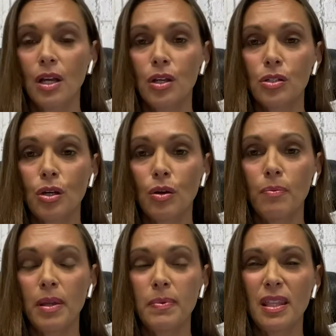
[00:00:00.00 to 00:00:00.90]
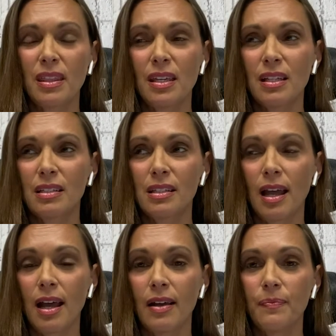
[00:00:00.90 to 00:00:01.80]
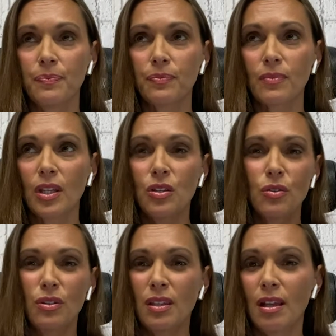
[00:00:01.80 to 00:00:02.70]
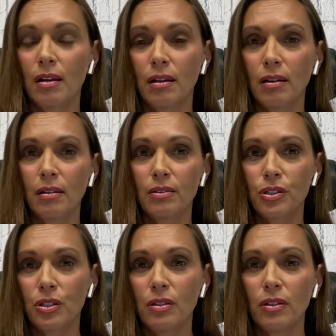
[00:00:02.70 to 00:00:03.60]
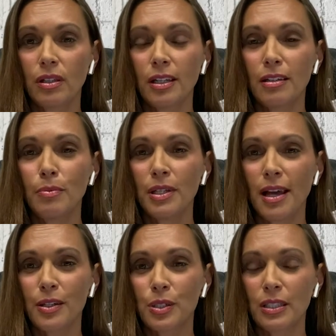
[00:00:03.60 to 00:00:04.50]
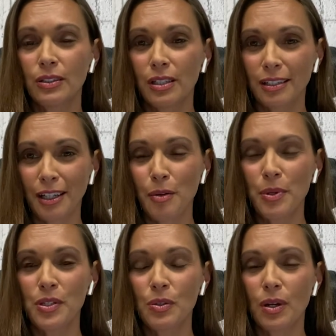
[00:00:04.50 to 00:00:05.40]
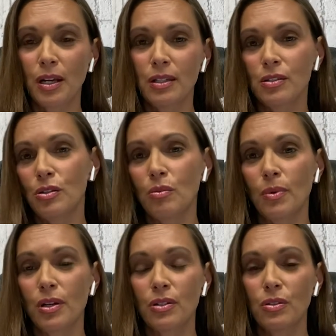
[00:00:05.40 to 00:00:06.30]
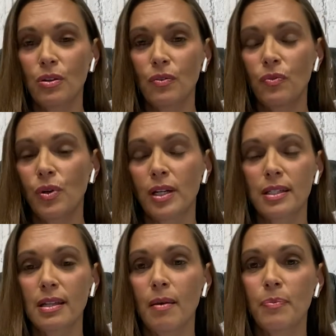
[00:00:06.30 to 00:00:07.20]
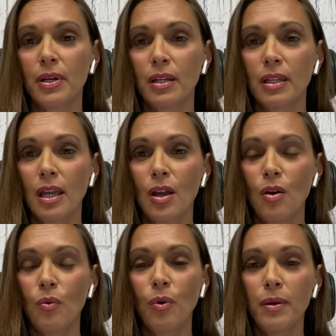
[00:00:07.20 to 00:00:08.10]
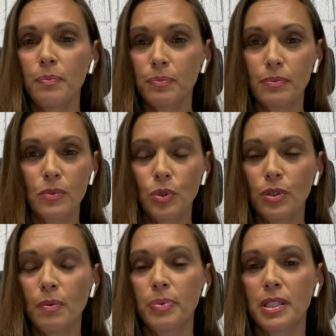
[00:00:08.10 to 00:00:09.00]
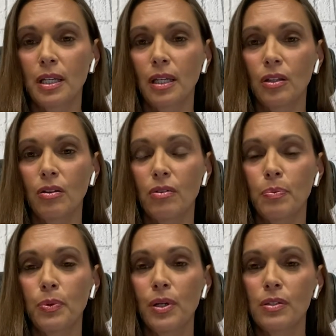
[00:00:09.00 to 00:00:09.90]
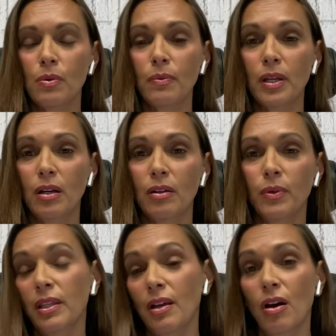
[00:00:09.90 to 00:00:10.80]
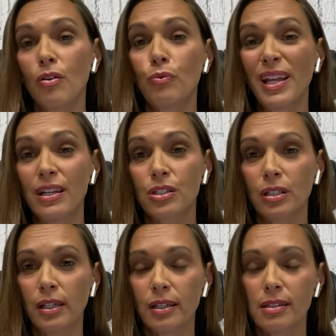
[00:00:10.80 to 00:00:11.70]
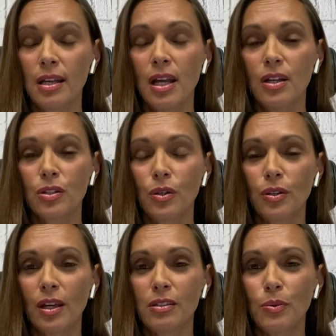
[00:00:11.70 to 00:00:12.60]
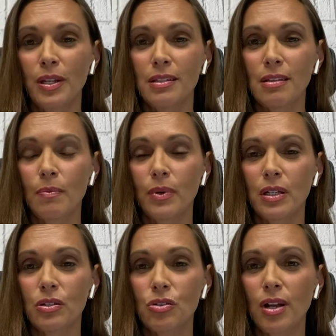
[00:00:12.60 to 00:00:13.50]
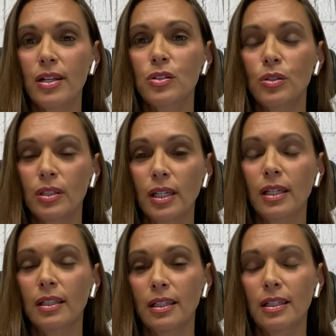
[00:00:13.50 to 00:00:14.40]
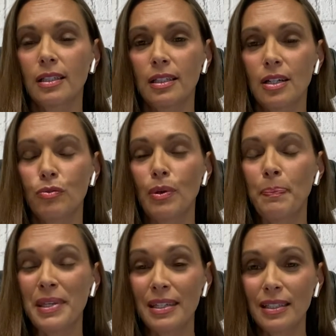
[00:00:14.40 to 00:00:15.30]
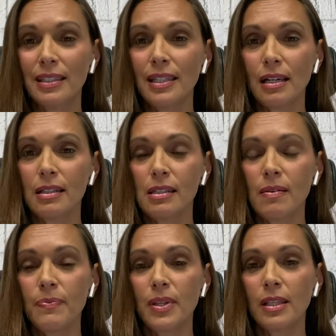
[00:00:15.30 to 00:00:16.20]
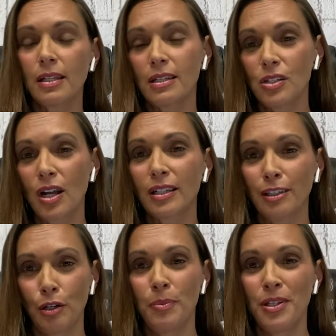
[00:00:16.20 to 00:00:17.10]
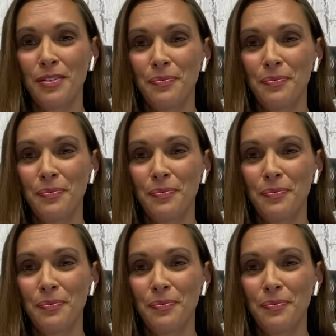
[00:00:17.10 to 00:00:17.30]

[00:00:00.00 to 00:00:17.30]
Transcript: So maybe things that you think shouldn't look clickable actually look clickable to a consumer. So for example, one tool in particular reports what they call rage clicks. So that's when someone is trying to click and click and click repeatedly on something that is not clickable.